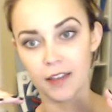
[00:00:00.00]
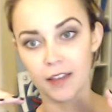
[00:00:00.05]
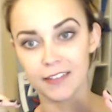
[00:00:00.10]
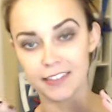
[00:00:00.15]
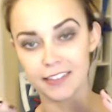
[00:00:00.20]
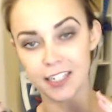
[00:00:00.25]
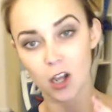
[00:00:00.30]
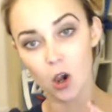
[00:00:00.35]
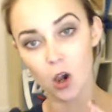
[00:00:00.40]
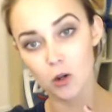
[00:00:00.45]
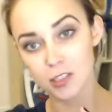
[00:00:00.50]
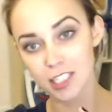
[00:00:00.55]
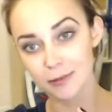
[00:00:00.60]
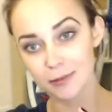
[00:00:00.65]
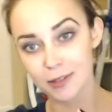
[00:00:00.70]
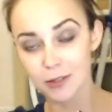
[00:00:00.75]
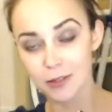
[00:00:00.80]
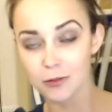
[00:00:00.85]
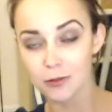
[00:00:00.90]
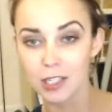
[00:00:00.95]
then it's like, oh,
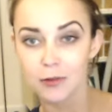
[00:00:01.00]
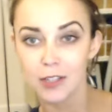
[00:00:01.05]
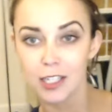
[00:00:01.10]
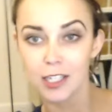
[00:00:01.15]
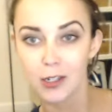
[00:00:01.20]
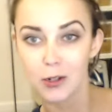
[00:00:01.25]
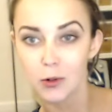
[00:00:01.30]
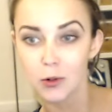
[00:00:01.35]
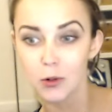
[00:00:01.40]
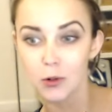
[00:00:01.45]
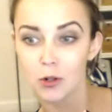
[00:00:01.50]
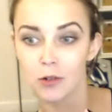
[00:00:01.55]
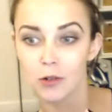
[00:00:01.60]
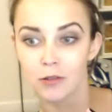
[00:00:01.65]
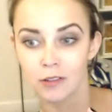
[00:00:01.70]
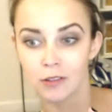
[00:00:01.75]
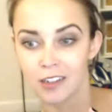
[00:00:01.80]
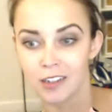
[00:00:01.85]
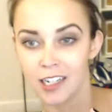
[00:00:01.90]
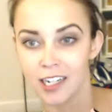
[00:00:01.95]
something really, really cool,
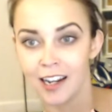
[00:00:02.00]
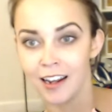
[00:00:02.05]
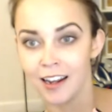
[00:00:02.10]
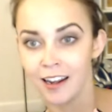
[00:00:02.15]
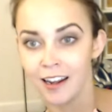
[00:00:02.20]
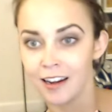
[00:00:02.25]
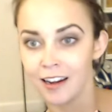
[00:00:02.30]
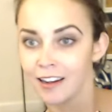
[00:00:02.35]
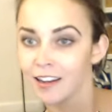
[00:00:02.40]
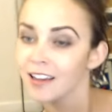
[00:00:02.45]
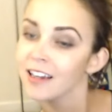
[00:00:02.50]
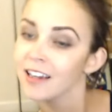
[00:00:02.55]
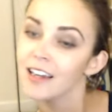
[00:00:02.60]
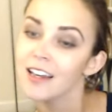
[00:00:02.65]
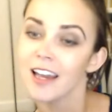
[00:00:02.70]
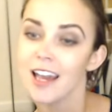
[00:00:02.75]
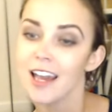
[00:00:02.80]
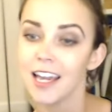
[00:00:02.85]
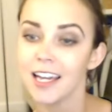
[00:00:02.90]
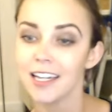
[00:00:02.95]

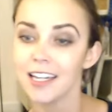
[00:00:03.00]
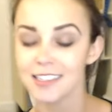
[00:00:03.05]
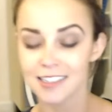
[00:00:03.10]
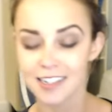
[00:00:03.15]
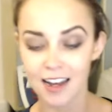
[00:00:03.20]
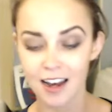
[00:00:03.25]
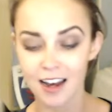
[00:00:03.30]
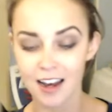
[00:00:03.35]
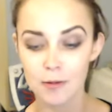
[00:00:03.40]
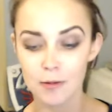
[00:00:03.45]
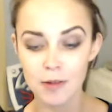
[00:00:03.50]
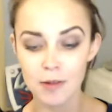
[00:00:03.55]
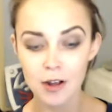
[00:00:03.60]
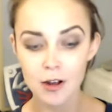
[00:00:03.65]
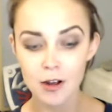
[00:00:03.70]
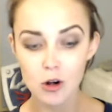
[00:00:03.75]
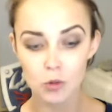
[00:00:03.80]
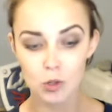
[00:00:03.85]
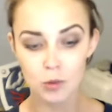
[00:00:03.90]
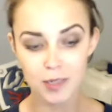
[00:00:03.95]
and
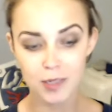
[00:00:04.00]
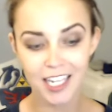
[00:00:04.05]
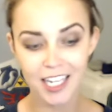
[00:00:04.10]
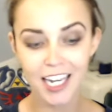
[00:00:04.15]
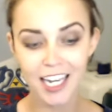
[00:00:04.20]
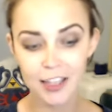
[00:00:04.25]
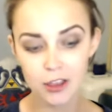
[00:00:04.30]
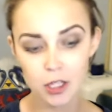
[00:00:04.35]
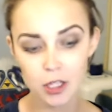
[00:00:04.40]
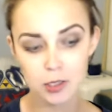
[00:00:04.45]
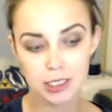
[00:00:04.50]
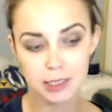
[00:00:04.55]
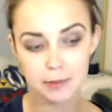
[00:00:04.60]
when we hit those